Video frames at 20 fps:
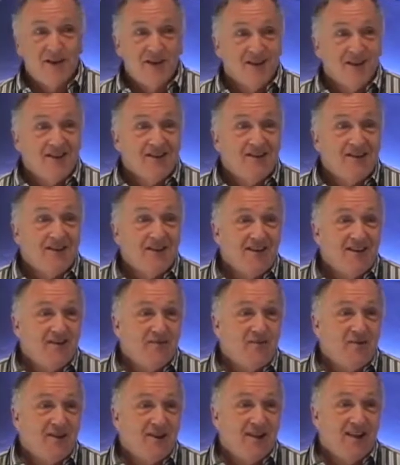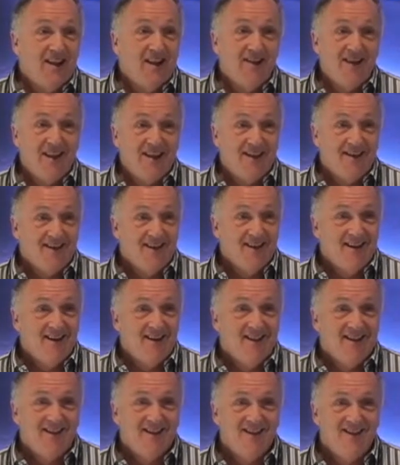quite clearly pointed out last
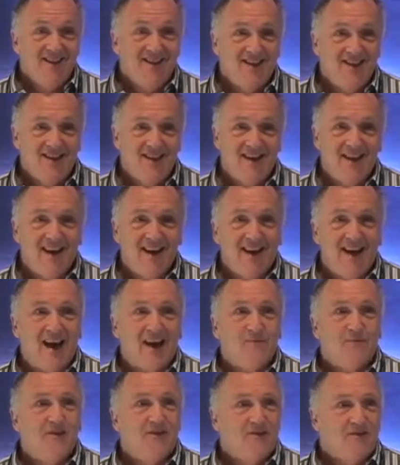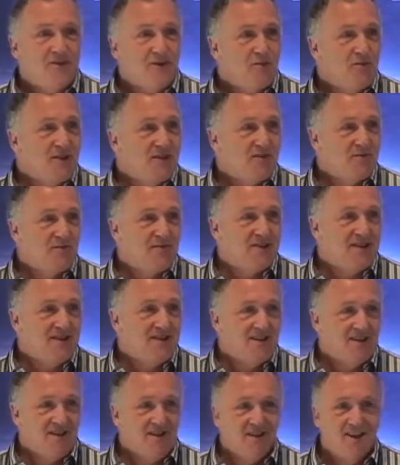night, the atmosphere wasn't
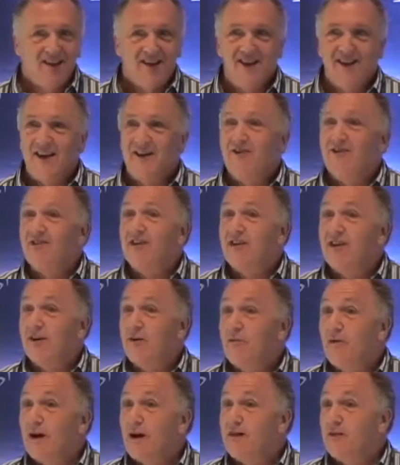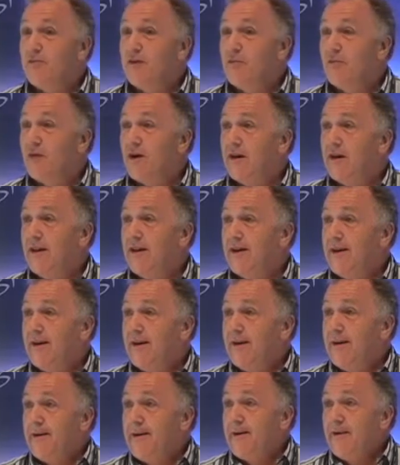particularly necessarily a welcoming one.
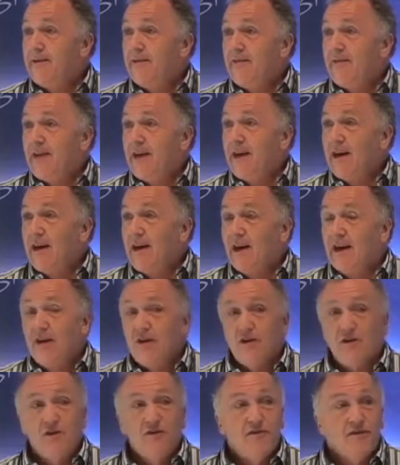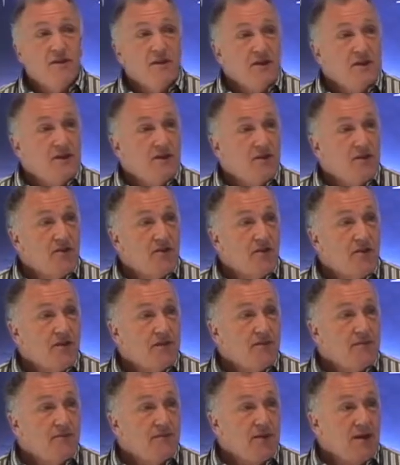And over the years,
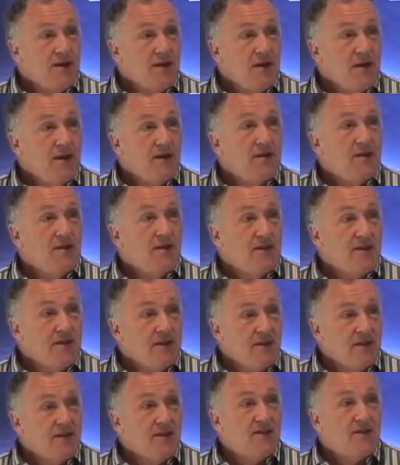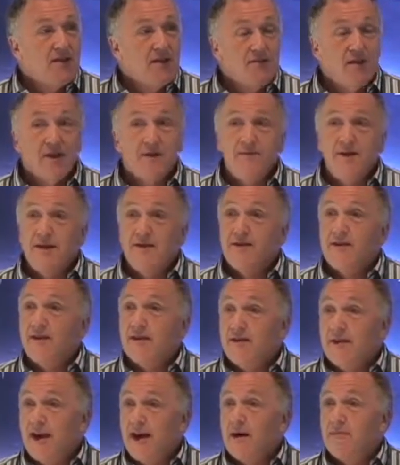something
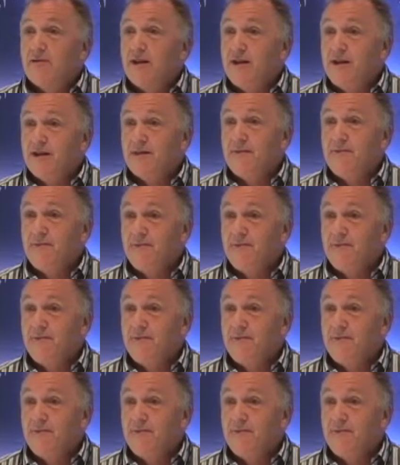amazing has happened.